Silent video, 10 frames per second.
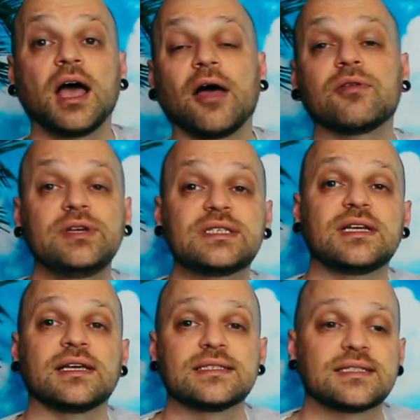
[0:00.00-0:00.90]
And the reason
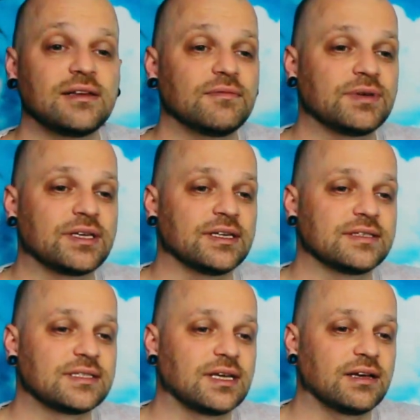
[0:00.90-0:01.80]
is
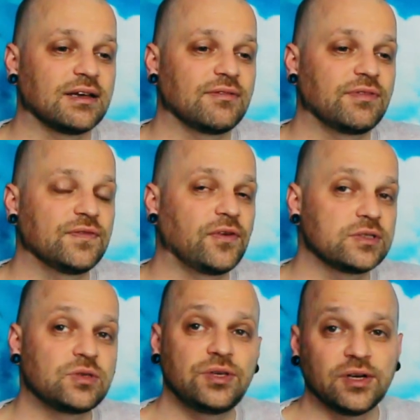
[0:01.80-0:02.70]
because for the
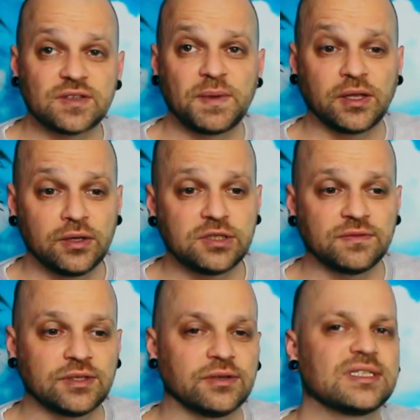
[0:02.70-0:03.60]
first 2 years of making YouTube
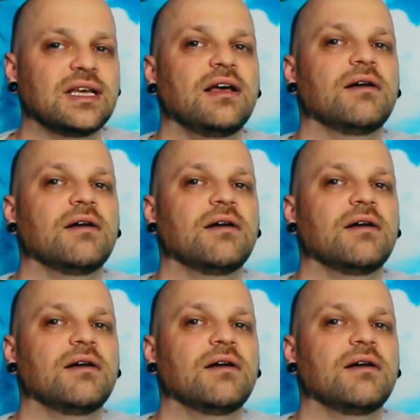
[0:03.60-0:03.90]
videos,